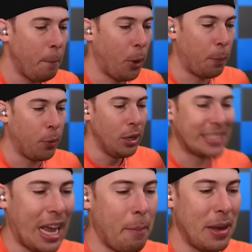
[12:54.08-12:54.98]
Purple,
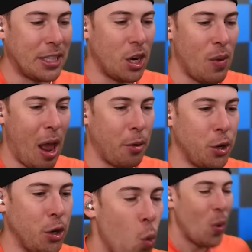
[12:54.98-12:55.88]
stop messing around,
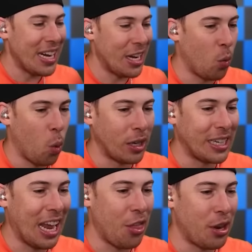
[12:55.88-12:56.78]
dude. We need to work
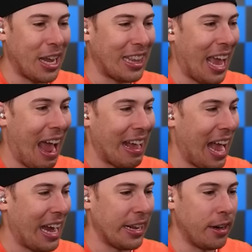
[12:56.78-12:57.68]
together to get the heck
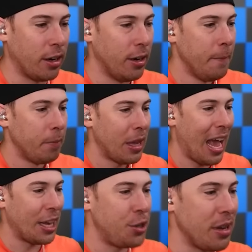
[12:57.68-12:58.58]
out of here.
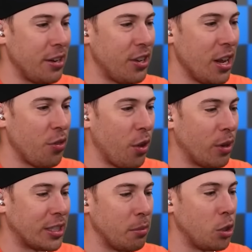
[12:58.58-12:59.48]
As you can see, there
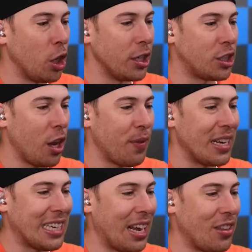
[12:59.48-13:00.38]
is some good stuff
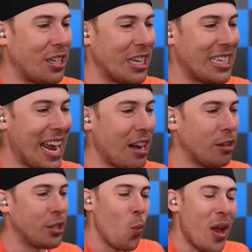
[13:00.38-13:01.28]
inside these
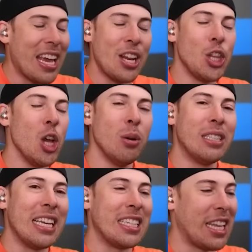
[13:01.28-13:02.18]
containers. We can
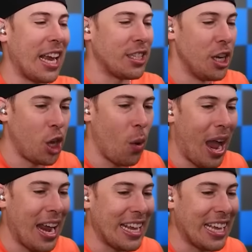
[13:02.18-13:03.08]
use these things to go
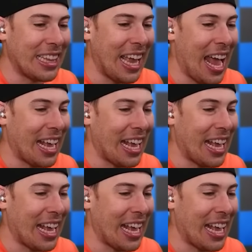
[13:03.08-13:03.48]
ahead and get the